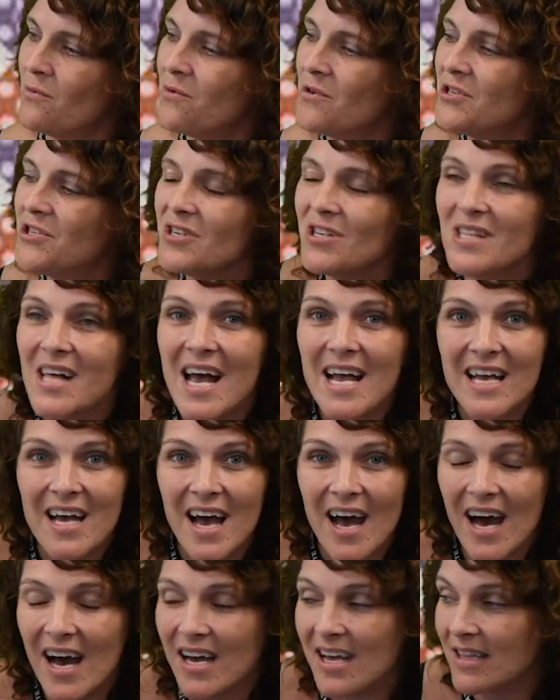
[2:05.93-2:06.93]
Would you like
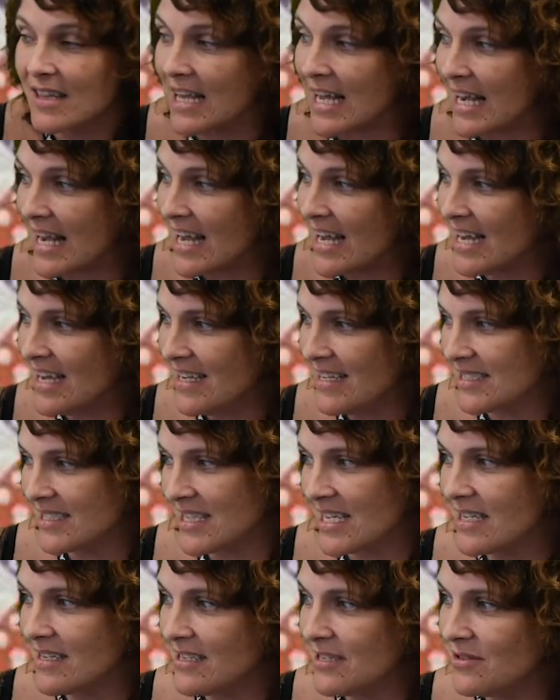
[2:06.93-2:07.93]
a hug, Lily?
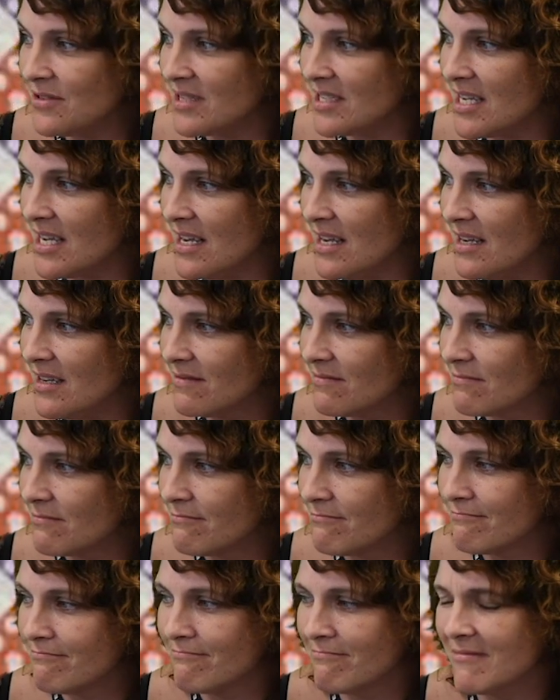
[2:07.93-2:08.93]
Said Lucy.
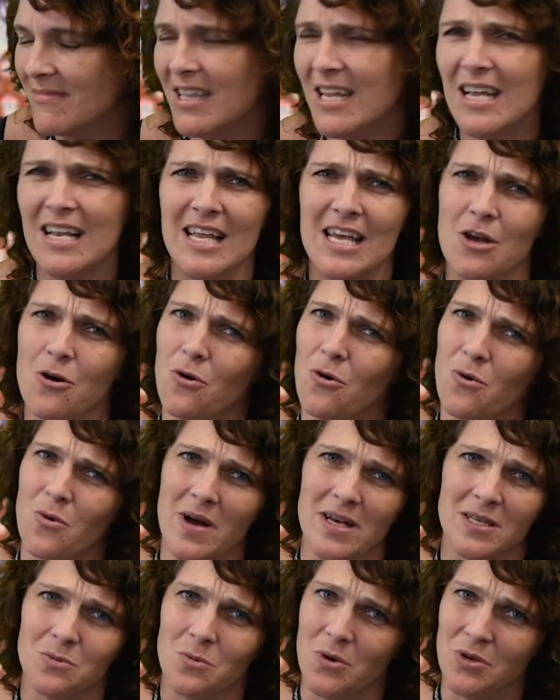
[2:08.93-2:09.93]
Lily
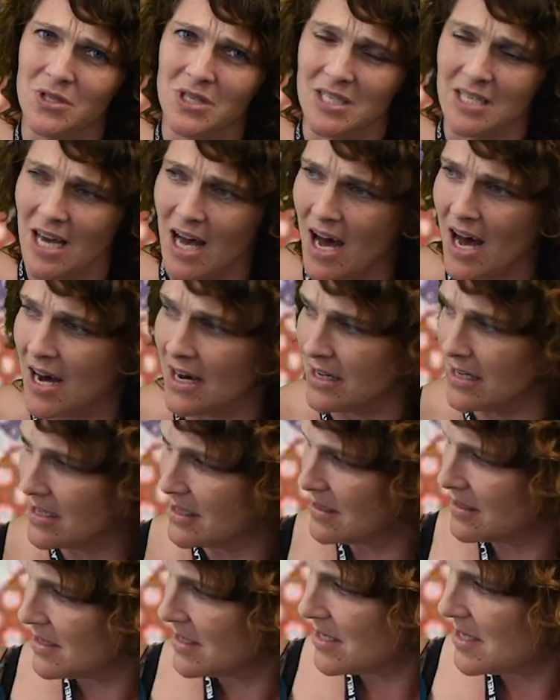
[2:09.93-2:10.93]
always wanted a hug.
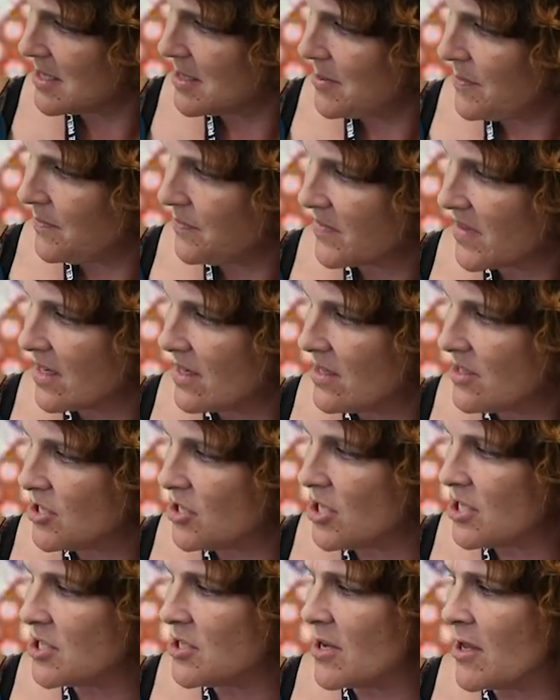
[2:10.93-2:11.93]

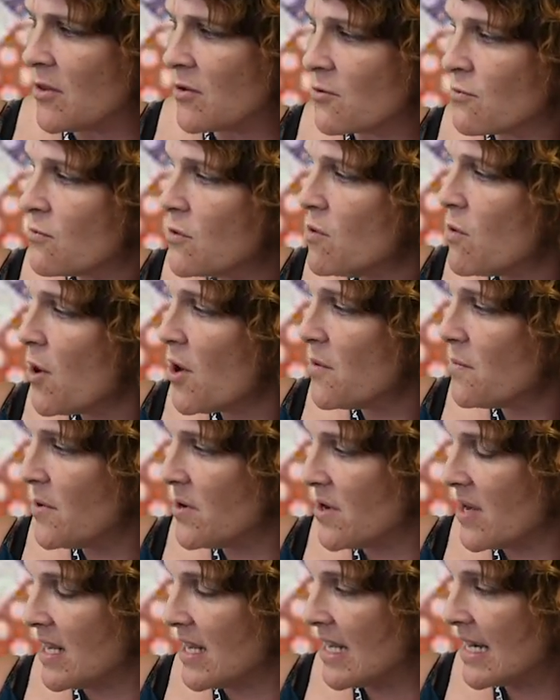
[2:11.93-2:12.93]
So she threw
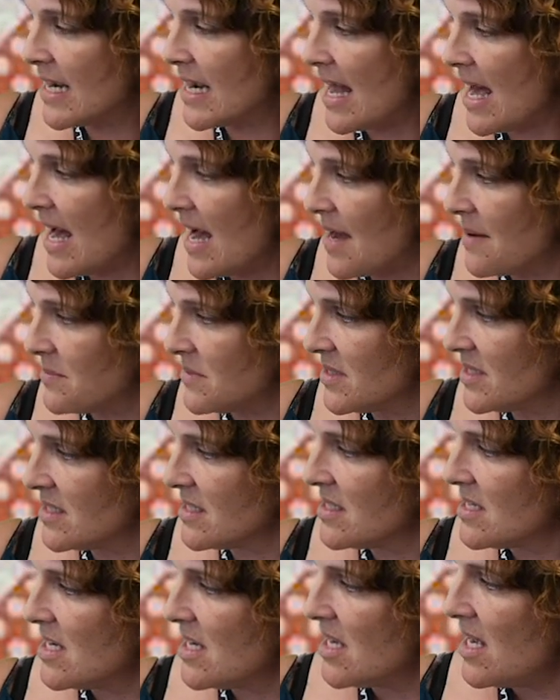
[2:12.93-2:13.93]
open her little arms
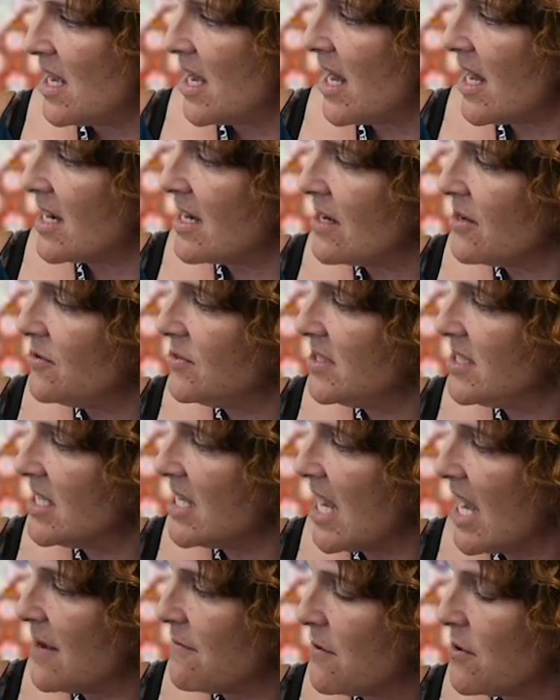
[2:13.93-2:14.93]
and Lucy
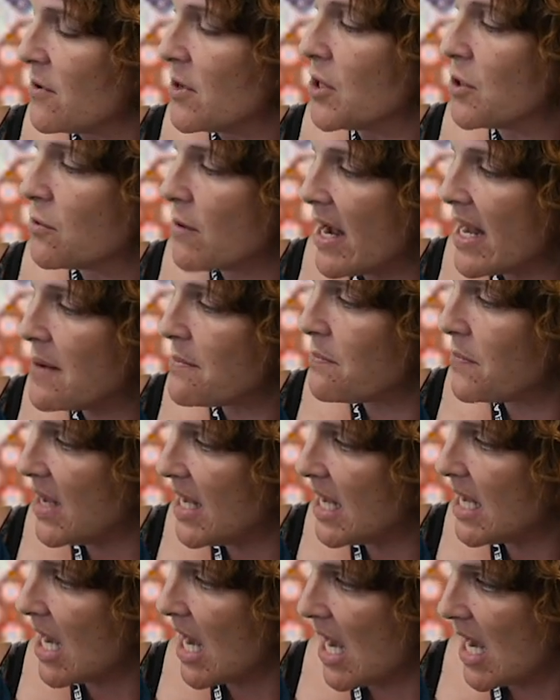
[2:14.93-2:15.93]
gave her a great
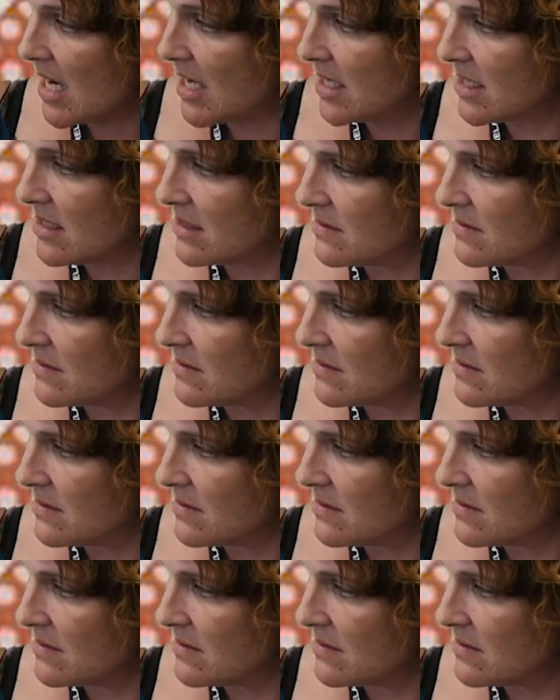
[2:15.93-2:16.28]
big hug.